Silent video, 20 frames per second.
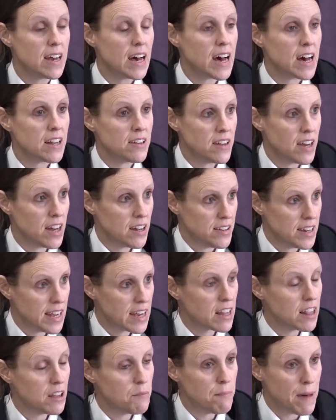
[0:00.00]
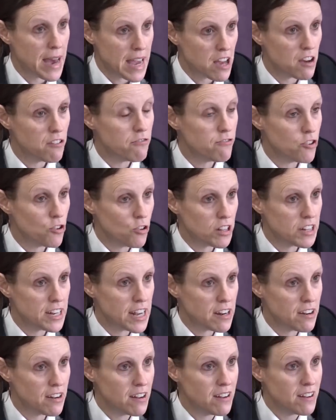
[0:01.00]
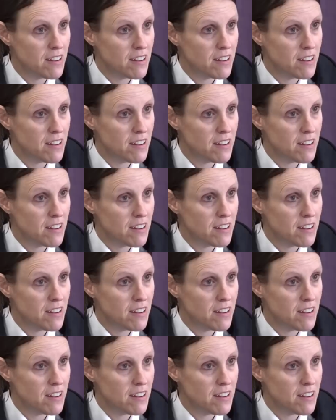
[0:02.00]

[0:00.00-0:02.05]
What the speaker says: and Nicola may have fallen in.